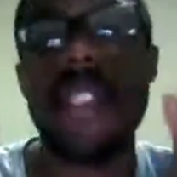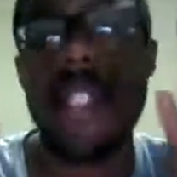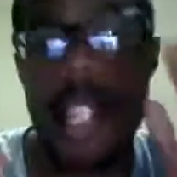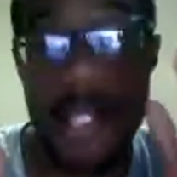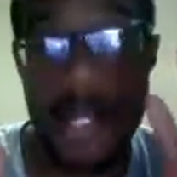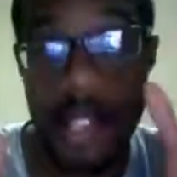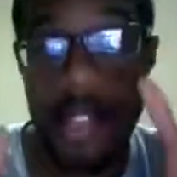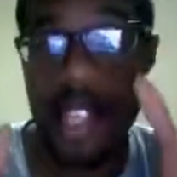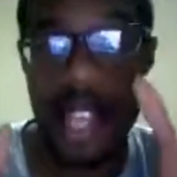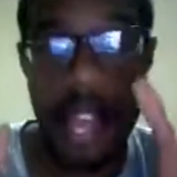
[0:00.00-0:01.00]
needs
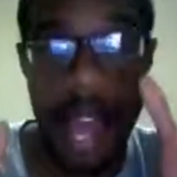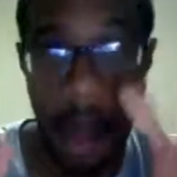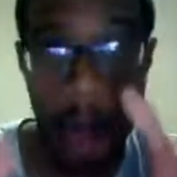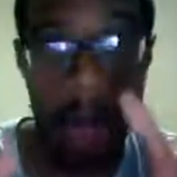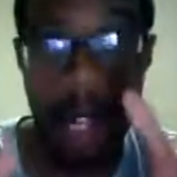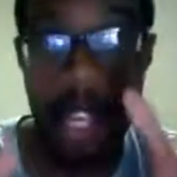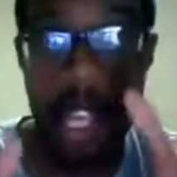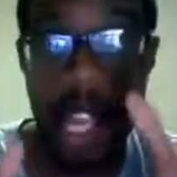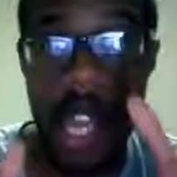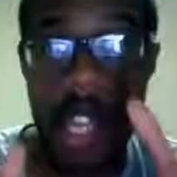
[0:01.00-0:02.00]
to get out.
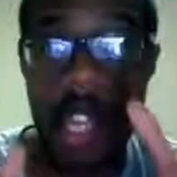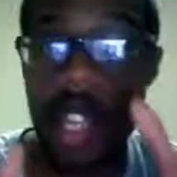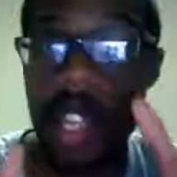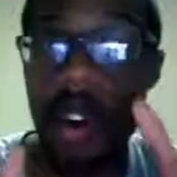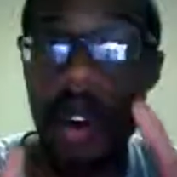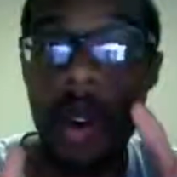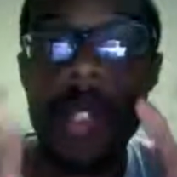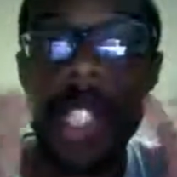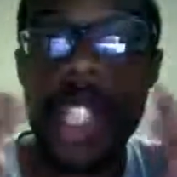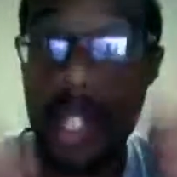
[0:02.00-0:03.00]
And
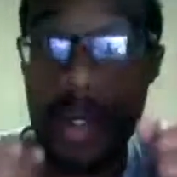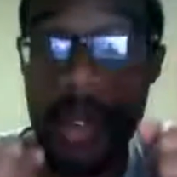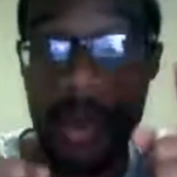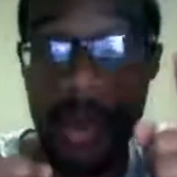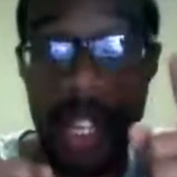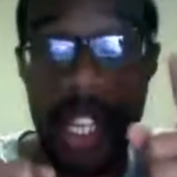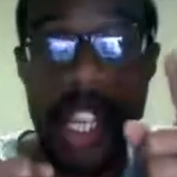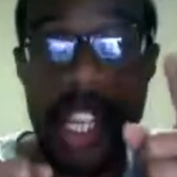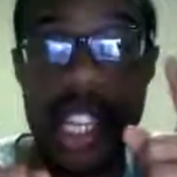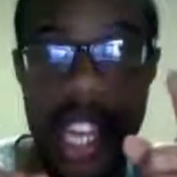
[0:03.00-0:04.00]
only you
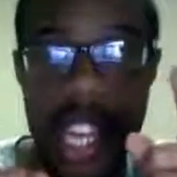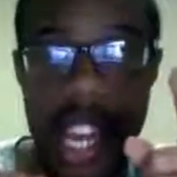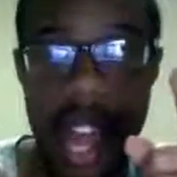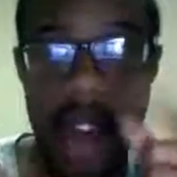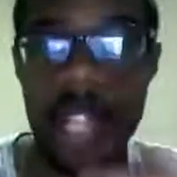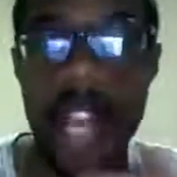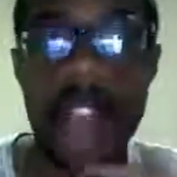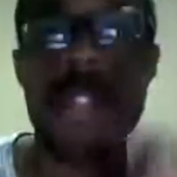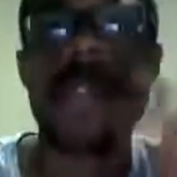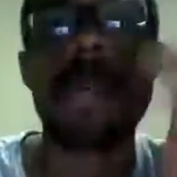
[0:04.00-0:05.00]
can get it out. Now,
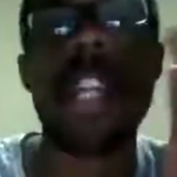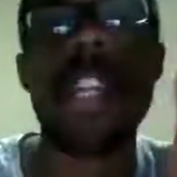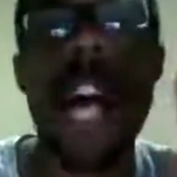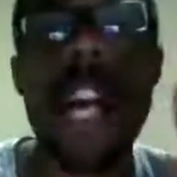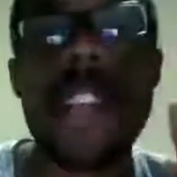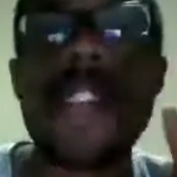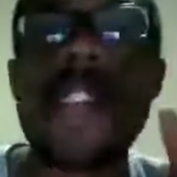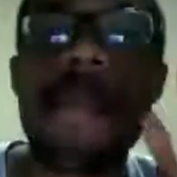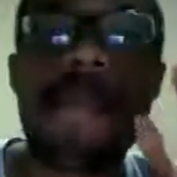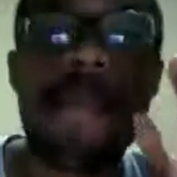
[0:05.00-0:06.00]
there's been a lot of
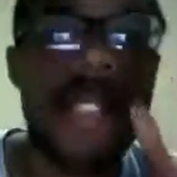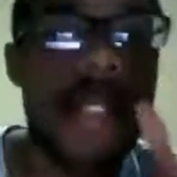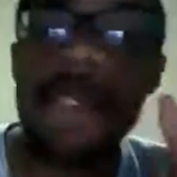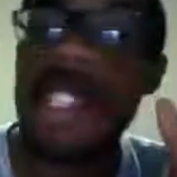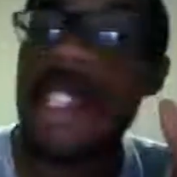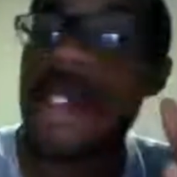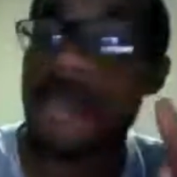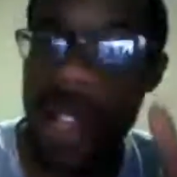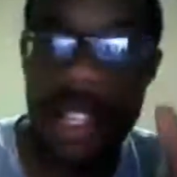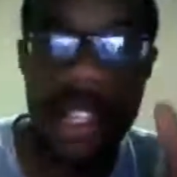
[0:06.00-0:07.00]

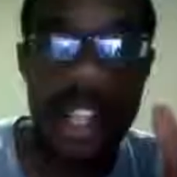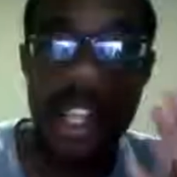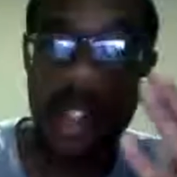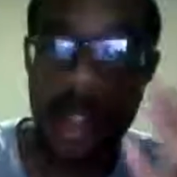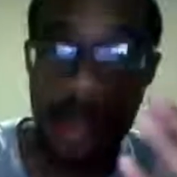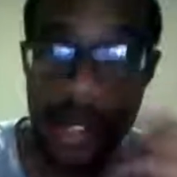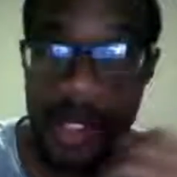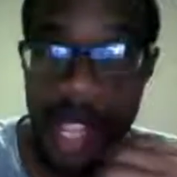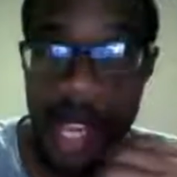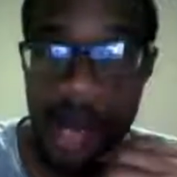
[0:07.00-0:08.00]
symbolism with the
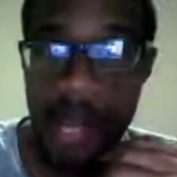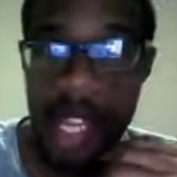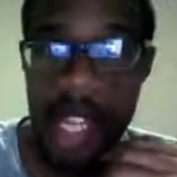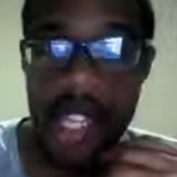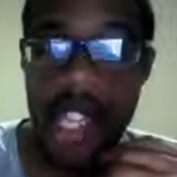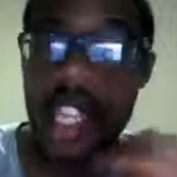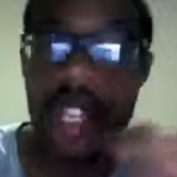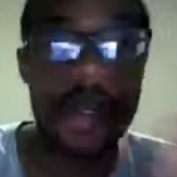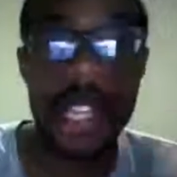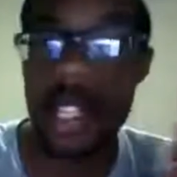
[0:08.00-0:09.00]
Hoover Dam and,
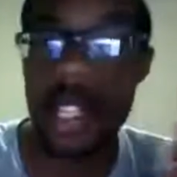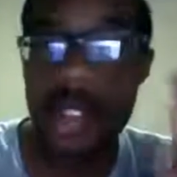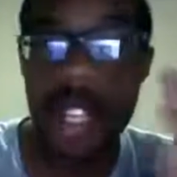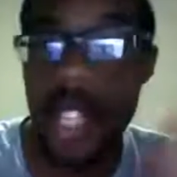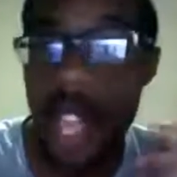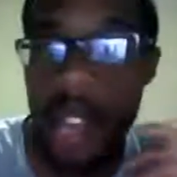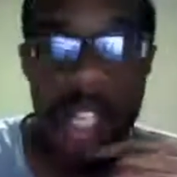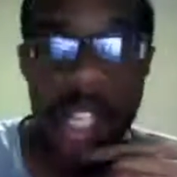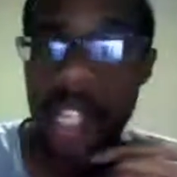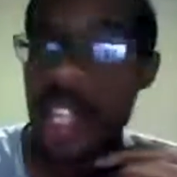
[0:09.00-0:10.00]
the
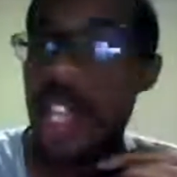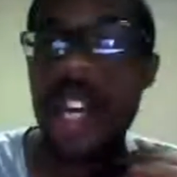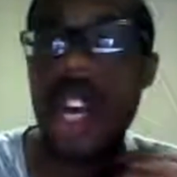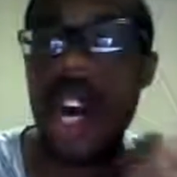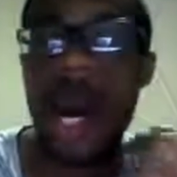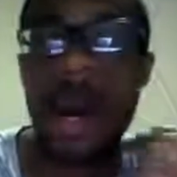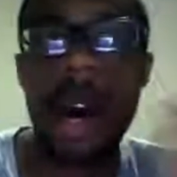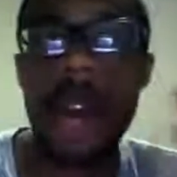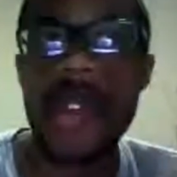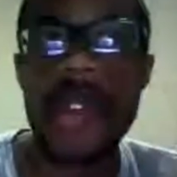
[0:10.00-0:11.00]
11/11,
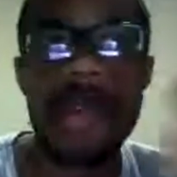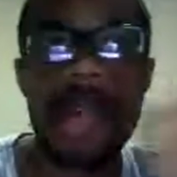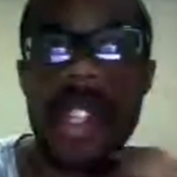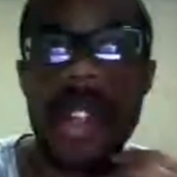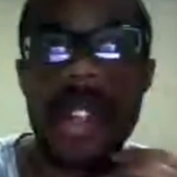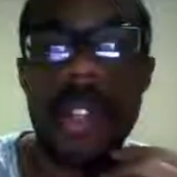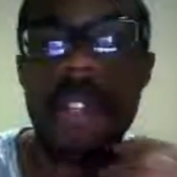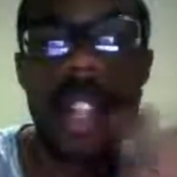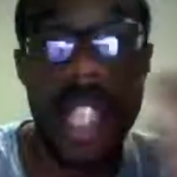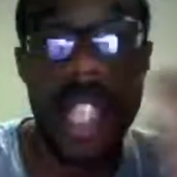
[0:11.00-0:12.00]
also with, the
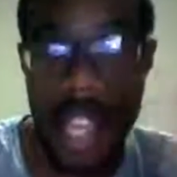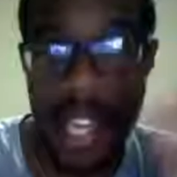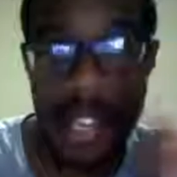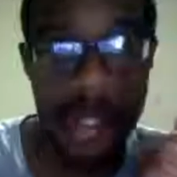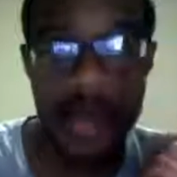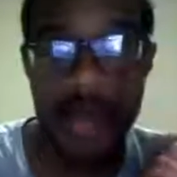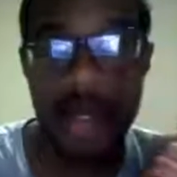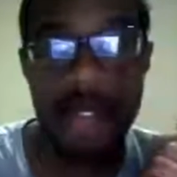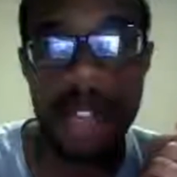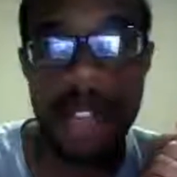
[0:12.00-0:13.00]
fallen angels
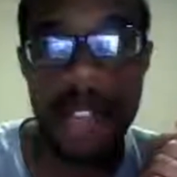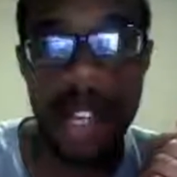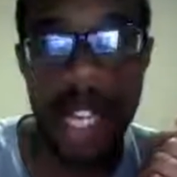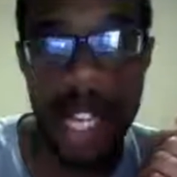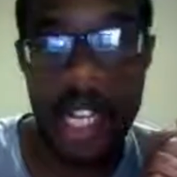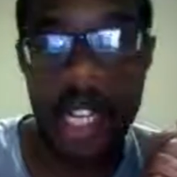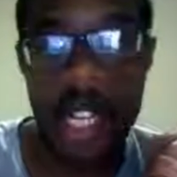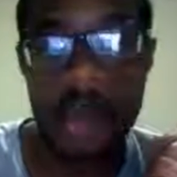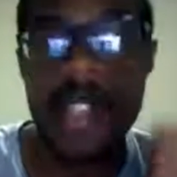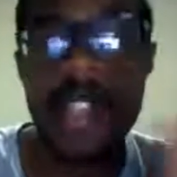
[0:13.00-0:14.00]
reference on it.
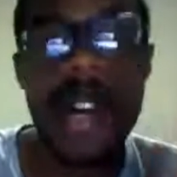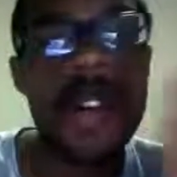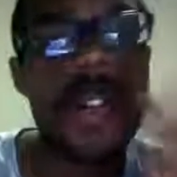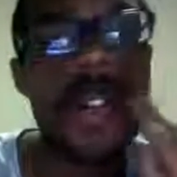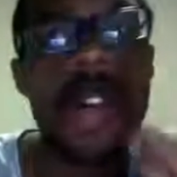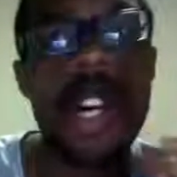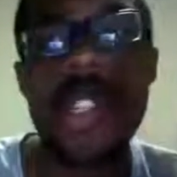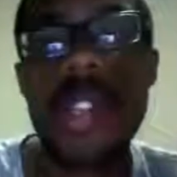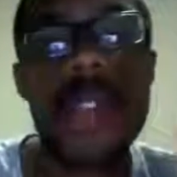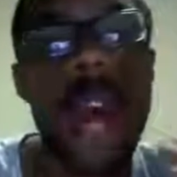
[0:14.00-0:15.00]
It's also
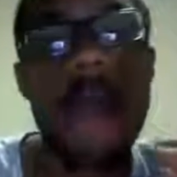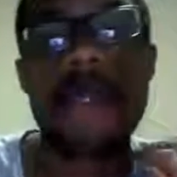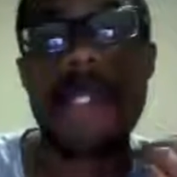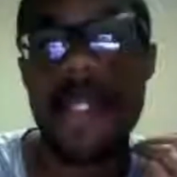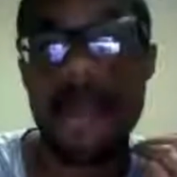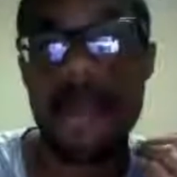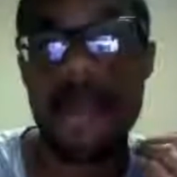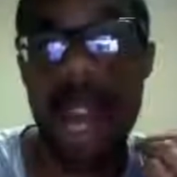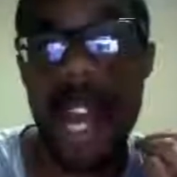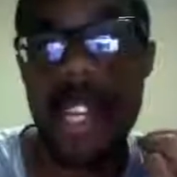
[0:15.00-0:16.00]
just so happens to be
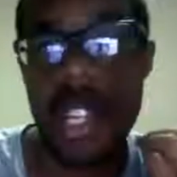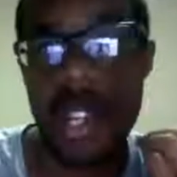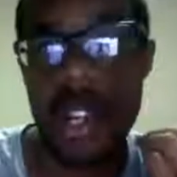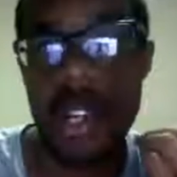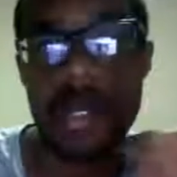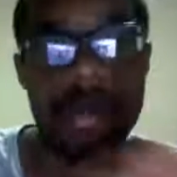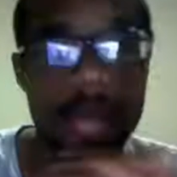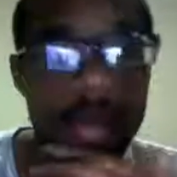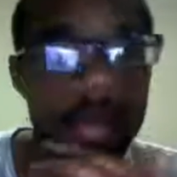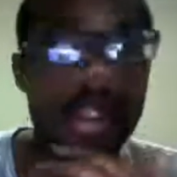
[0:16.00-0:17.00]
right near
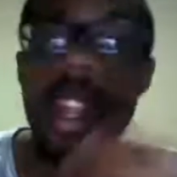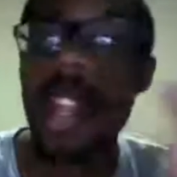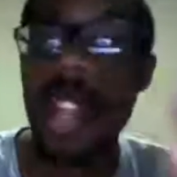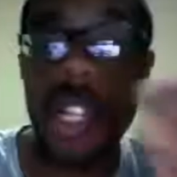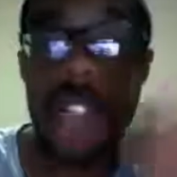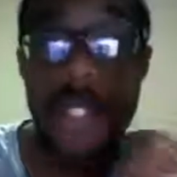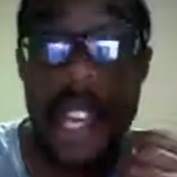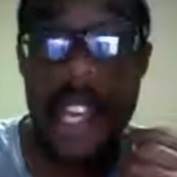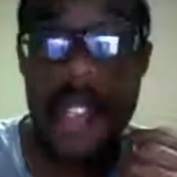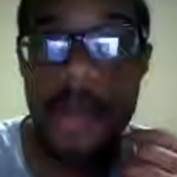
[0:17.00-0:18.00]
Las
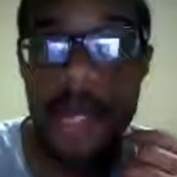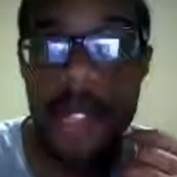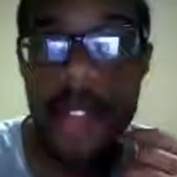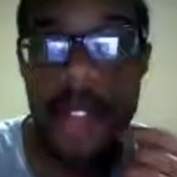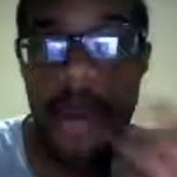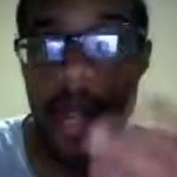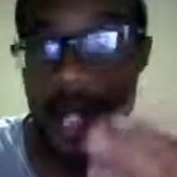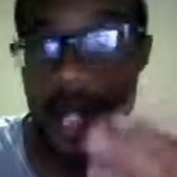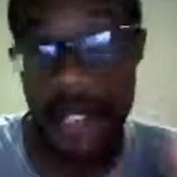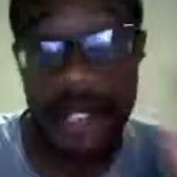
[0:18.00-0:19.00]
Vegas, which is known
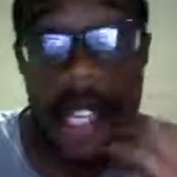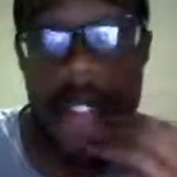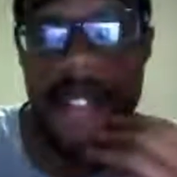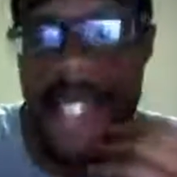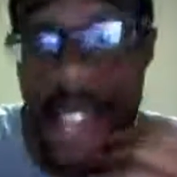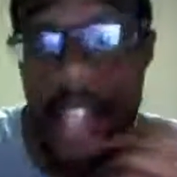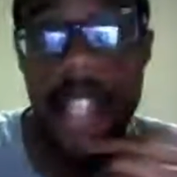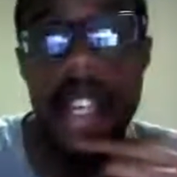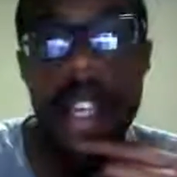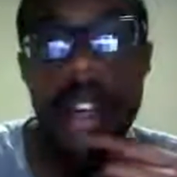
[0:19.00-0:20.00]
as the City of
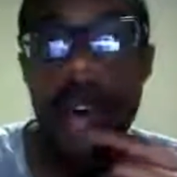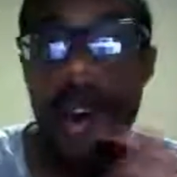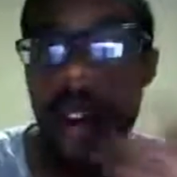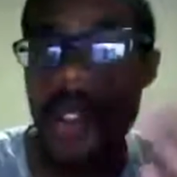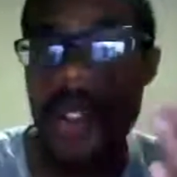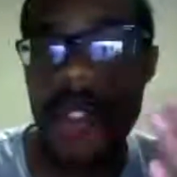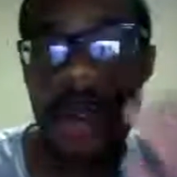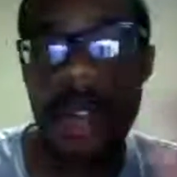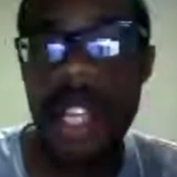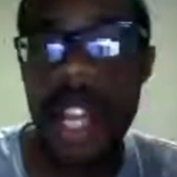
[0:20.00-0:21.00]
Sin, or
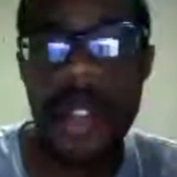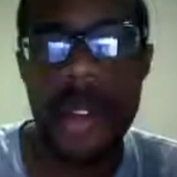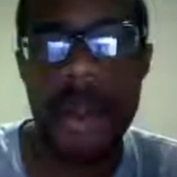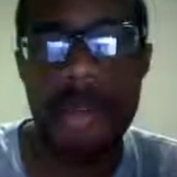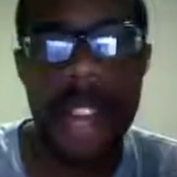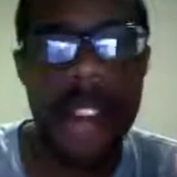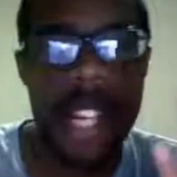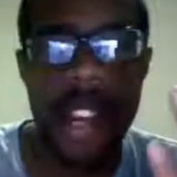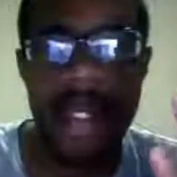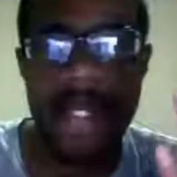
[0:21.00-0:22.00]
also another
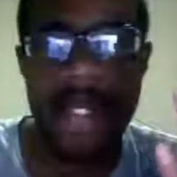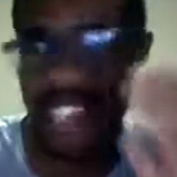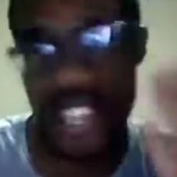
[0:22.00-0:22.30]
parody of the